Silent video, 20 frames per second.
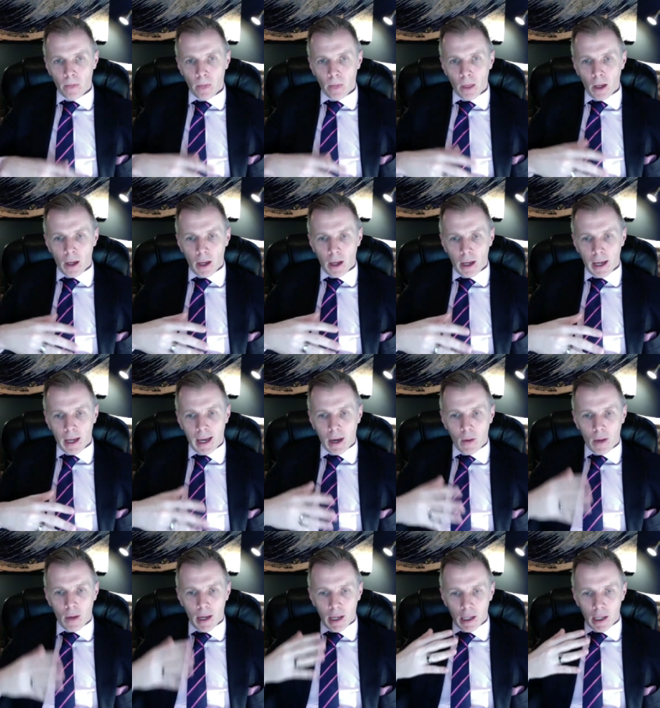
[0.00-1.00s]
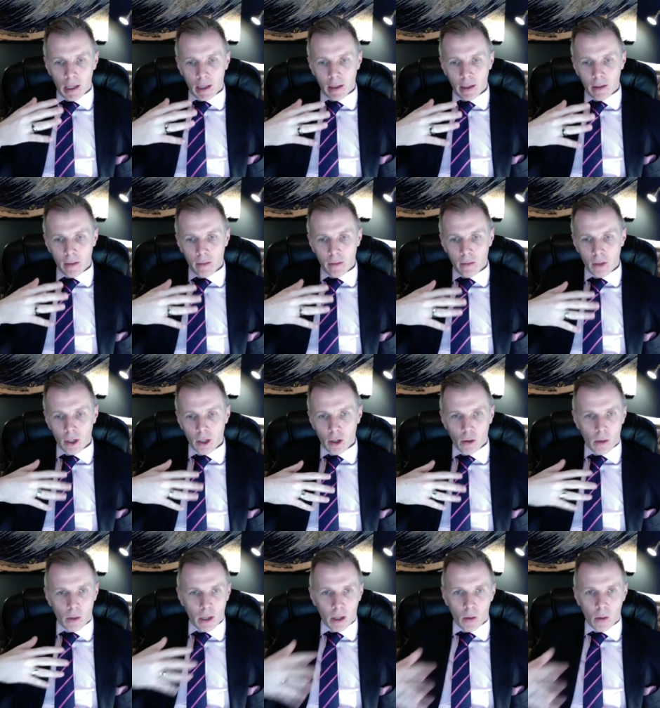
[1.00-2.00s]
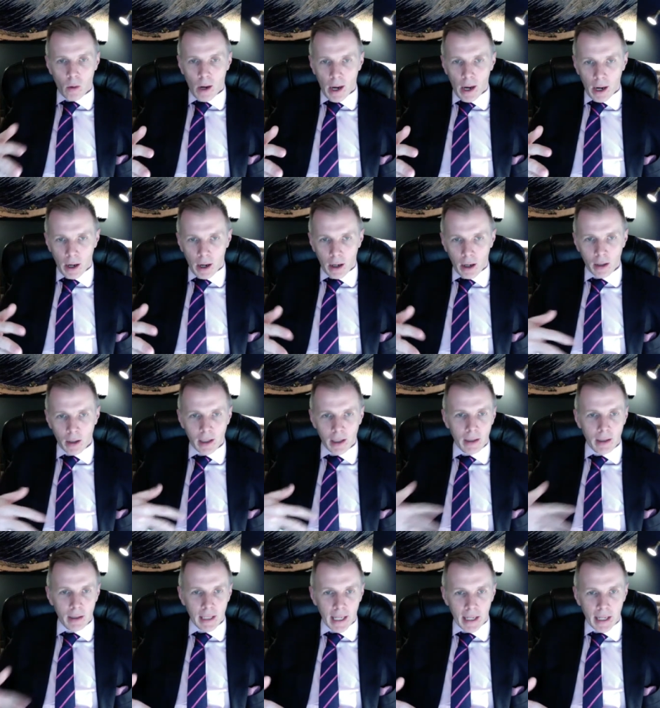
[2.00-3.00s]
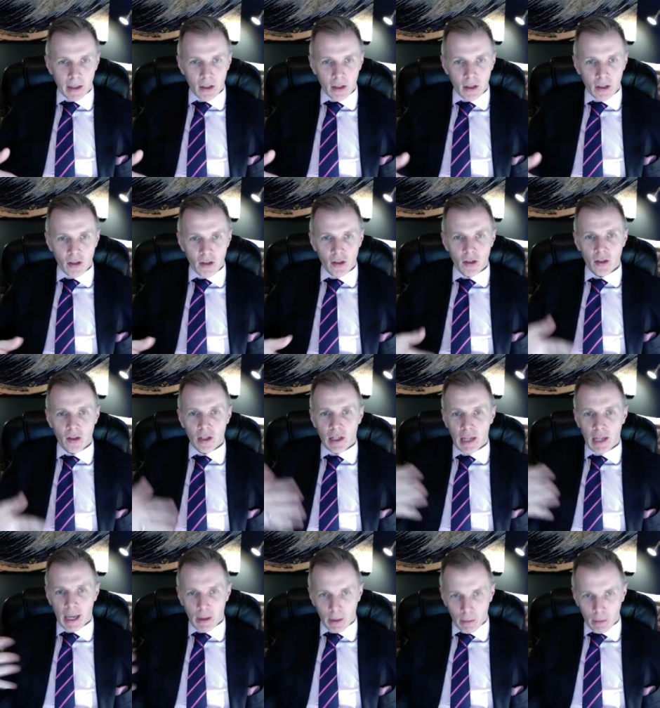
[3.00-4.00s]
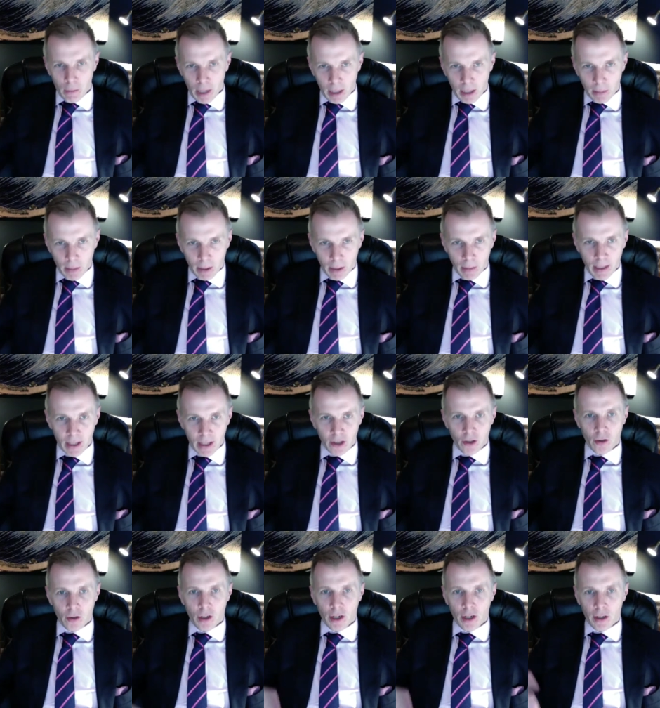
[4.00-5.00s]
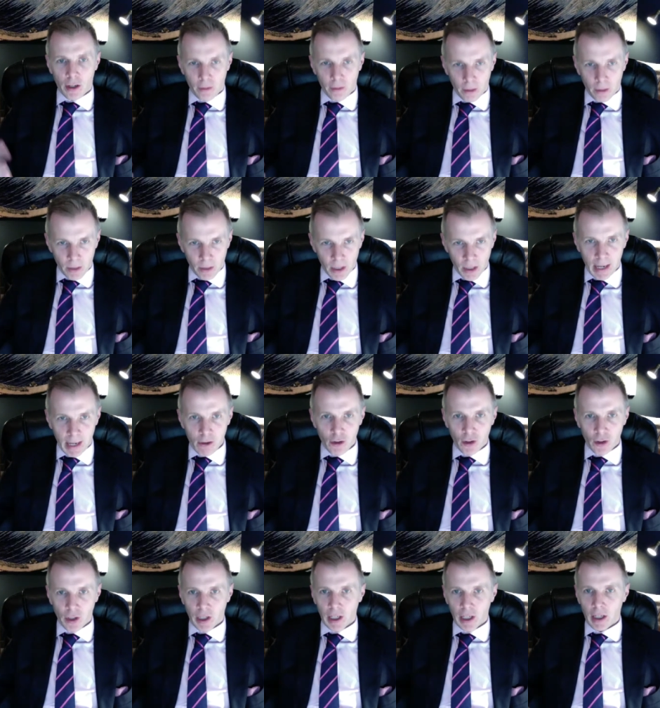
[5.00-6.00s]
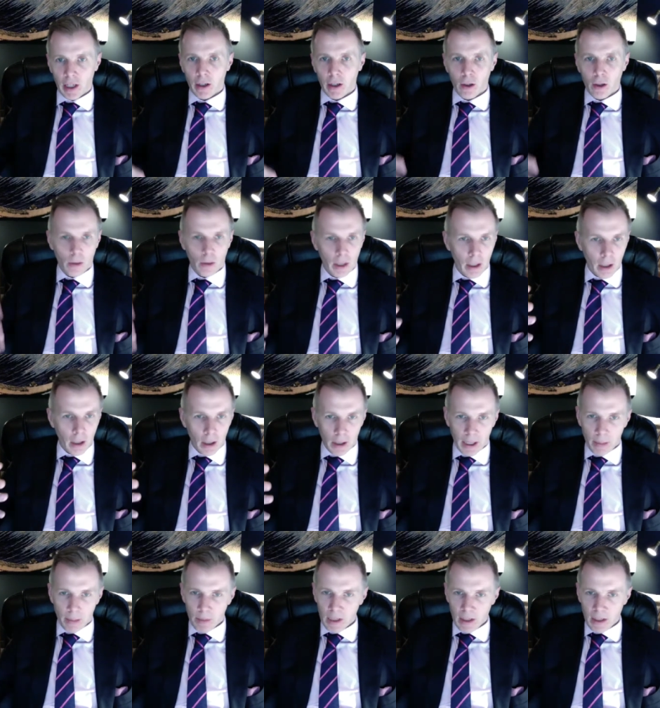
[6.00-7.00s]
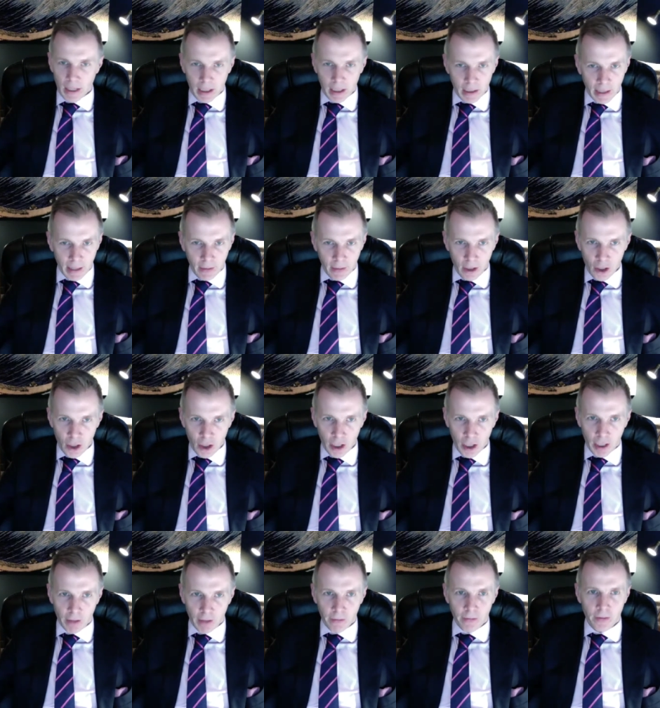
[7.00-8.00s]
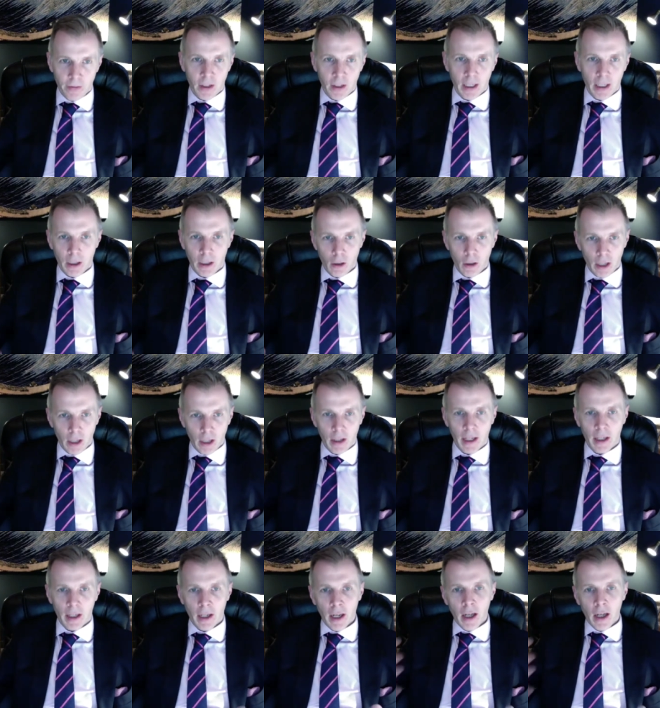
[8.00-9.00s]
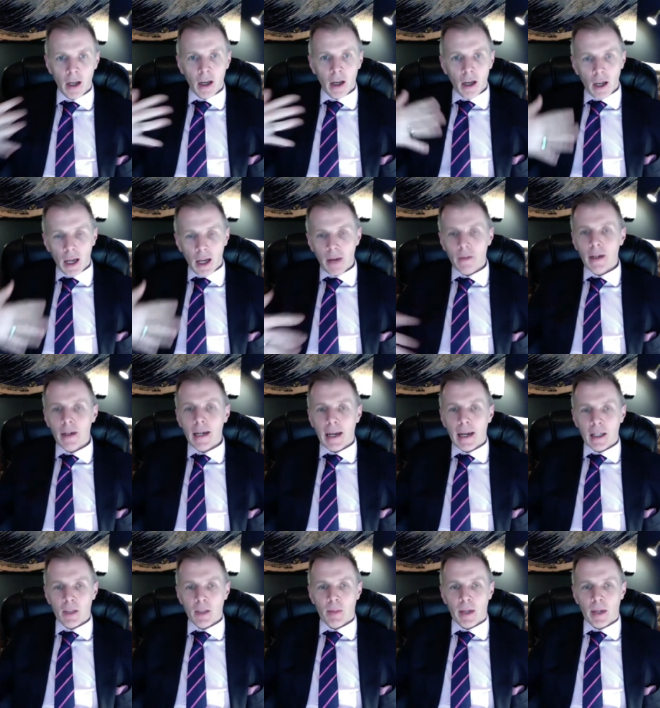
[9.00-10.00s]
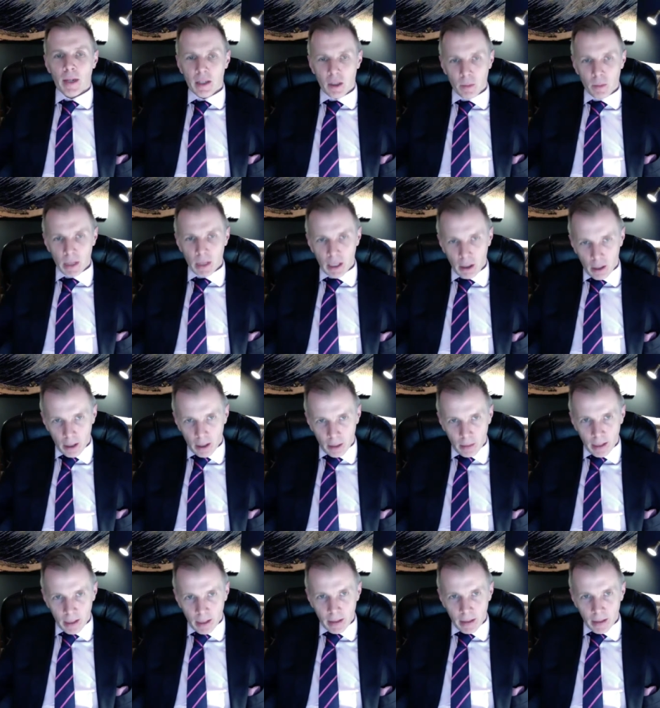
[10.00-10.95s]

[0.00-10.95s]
how I, acquire guests and how I run my restaurant, from scheduling, we got companies like 7 Shifts, like across, like every aspect is being automated.